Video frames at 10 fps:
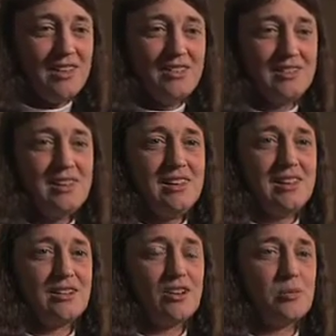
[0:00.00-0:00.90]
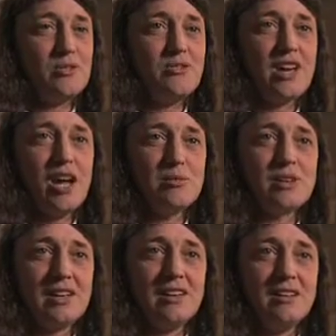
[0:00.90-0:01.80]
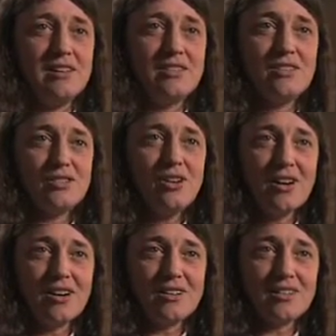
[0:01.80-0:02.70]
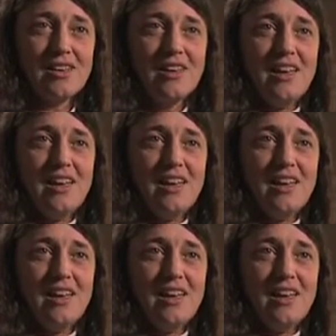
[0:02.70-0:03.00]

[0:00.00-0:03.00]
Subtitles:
sitting here has been fabricated in stars.